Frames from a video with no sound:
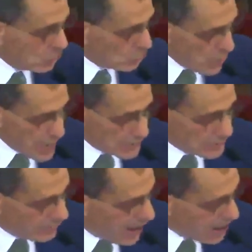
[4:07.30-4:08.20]

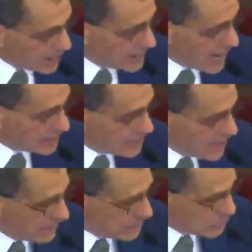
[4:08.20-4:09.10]
rates of heart attacks
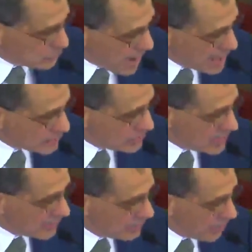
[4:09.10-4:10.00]
take a
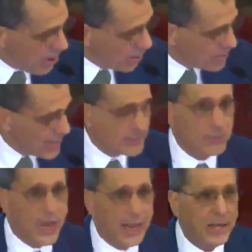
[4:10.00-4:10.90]
drastic fall the
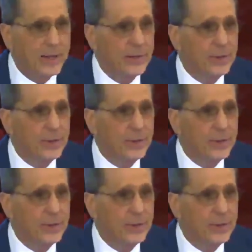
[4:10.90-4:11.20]
next day.